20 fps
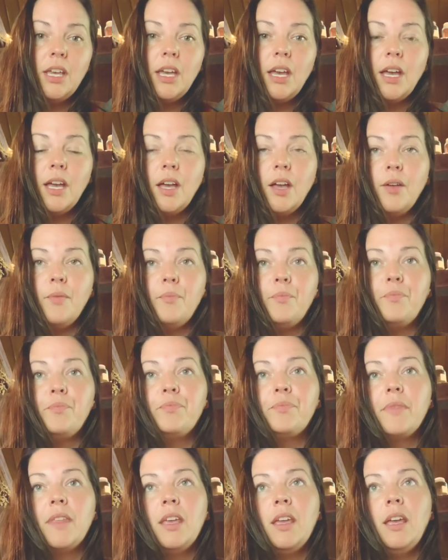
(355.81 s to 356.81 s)
And
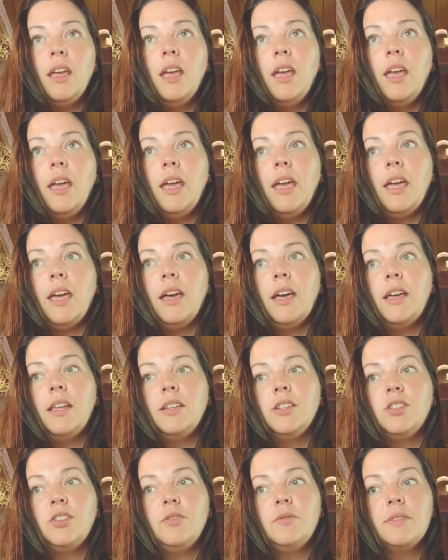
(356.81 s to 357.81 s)

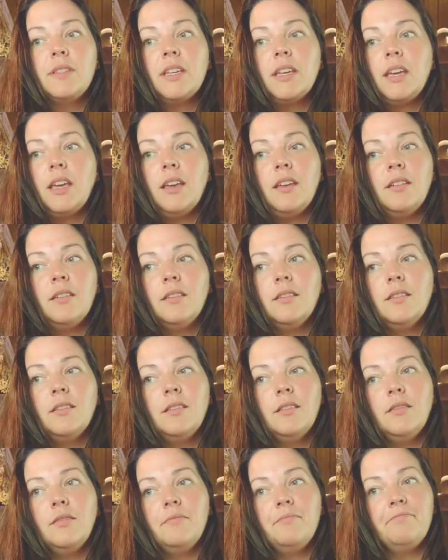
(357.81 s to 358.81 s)
using it
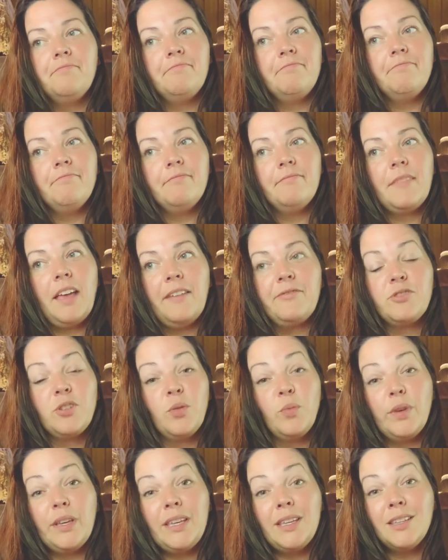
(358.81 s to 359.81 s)
after a
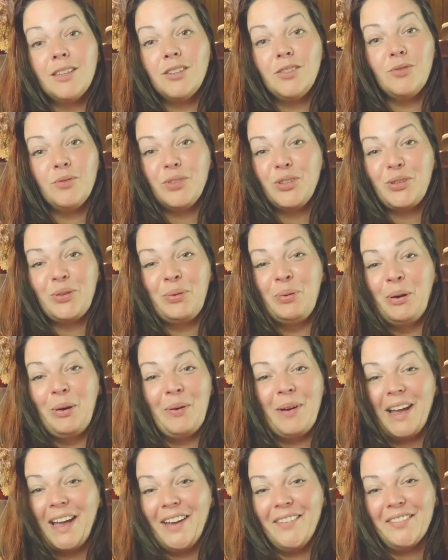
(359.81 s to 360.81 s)
week, you
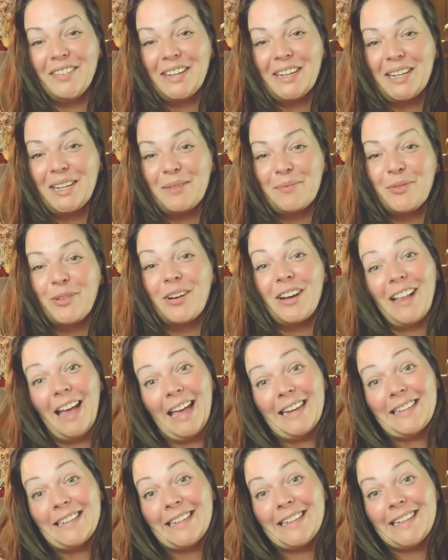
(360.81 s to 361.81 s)
won't have any more.
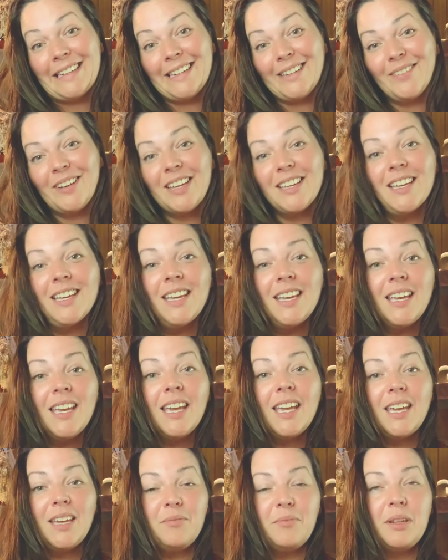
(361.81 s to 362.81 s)
I didn't anyway,
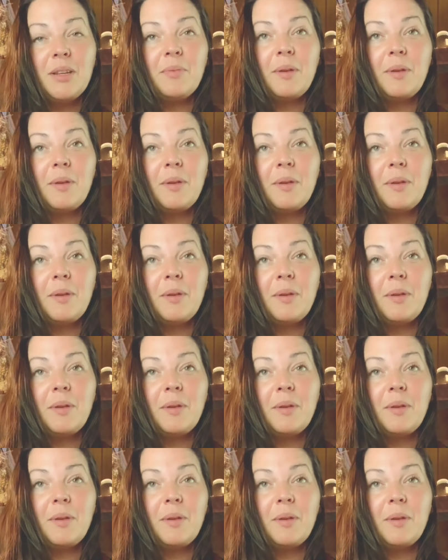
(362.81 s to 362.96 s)
and many